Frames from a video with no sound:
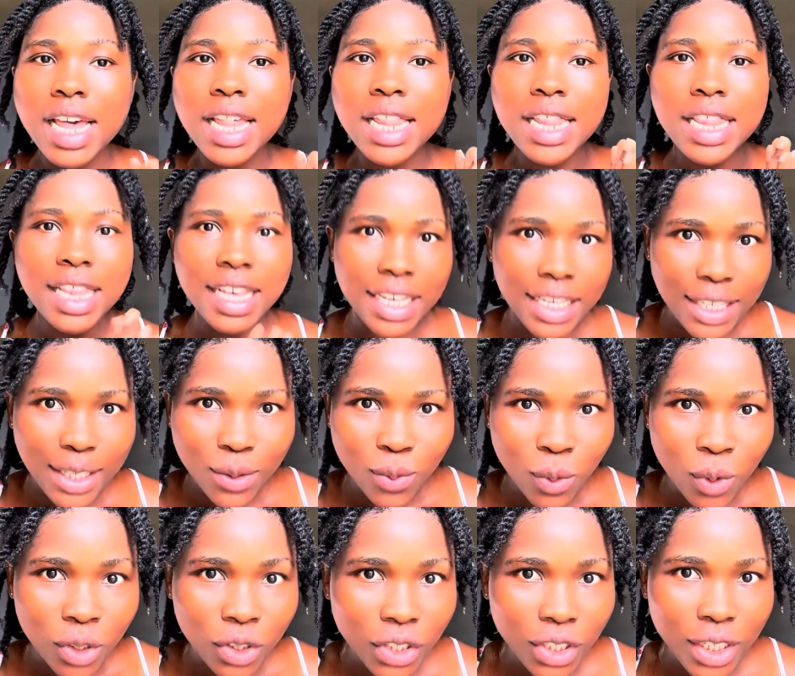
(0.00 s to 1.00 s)
this
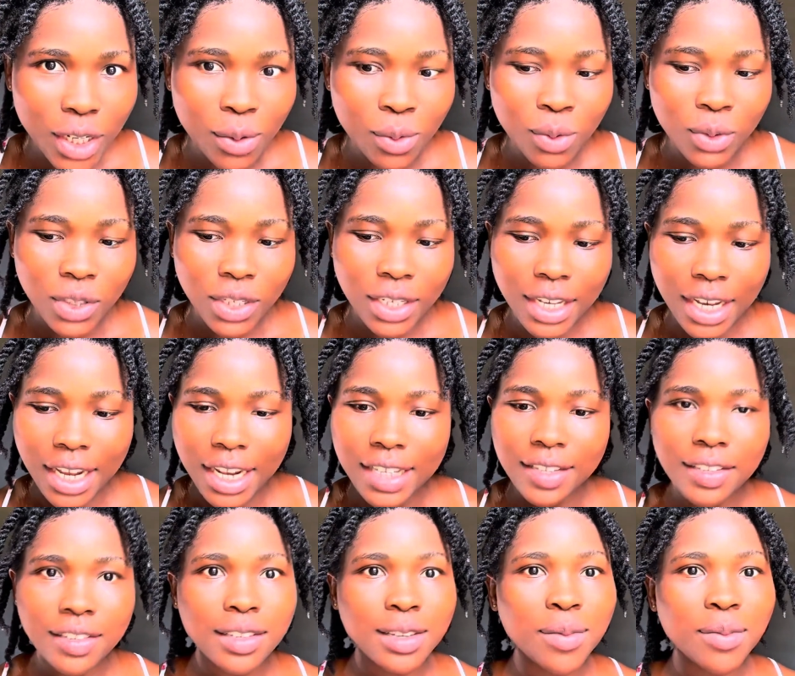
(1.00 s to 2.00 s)
wash day routine.
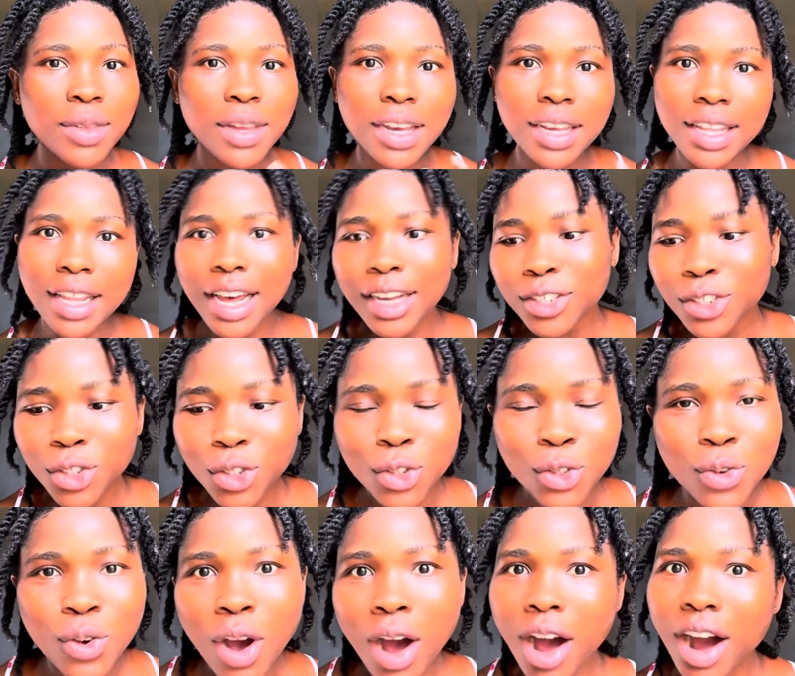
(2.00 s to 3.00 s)
Is this something that
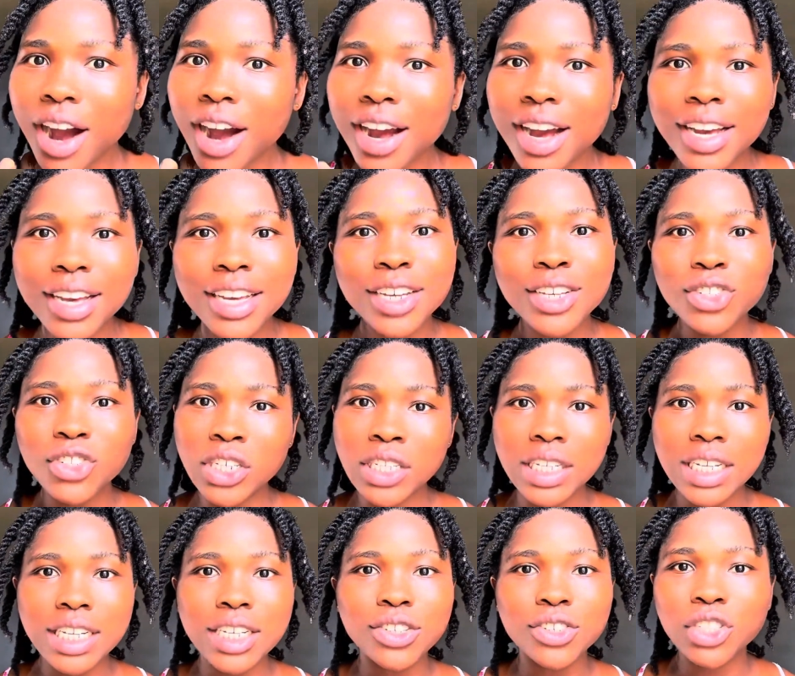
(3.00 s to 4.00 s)
you are
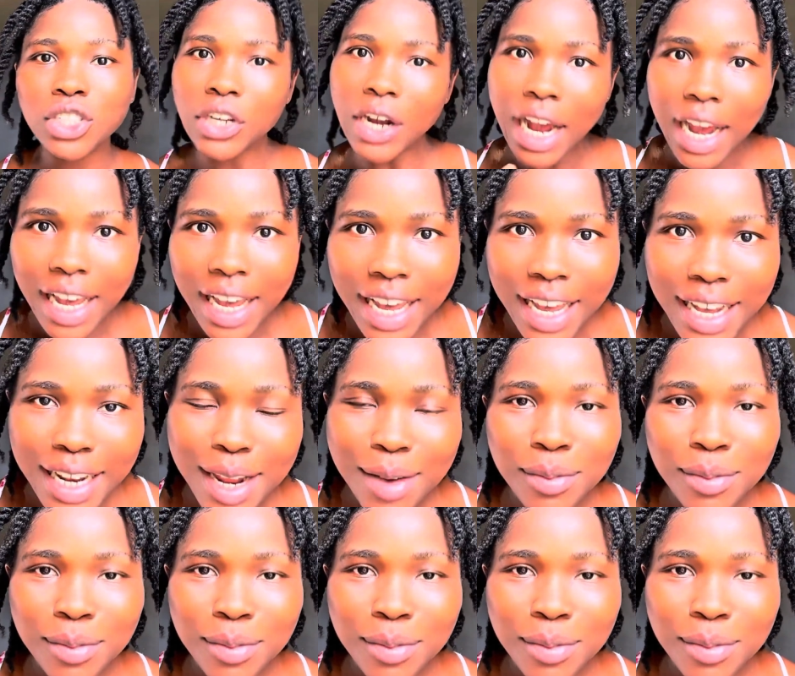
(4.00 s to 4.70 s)
interested in trying?